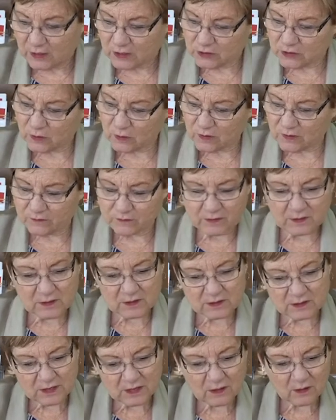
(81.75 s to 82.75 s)
So if
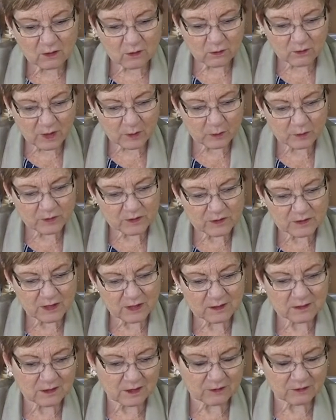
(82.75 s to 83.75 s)
the skittle
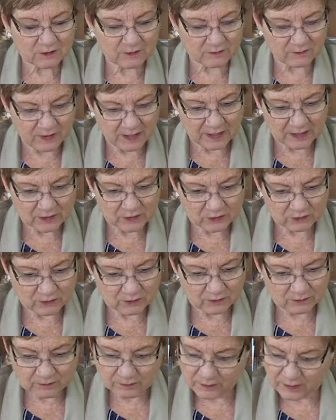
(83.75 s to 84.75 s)
represents our
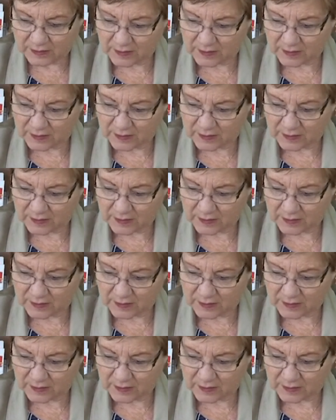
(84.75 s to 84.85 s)
divisor,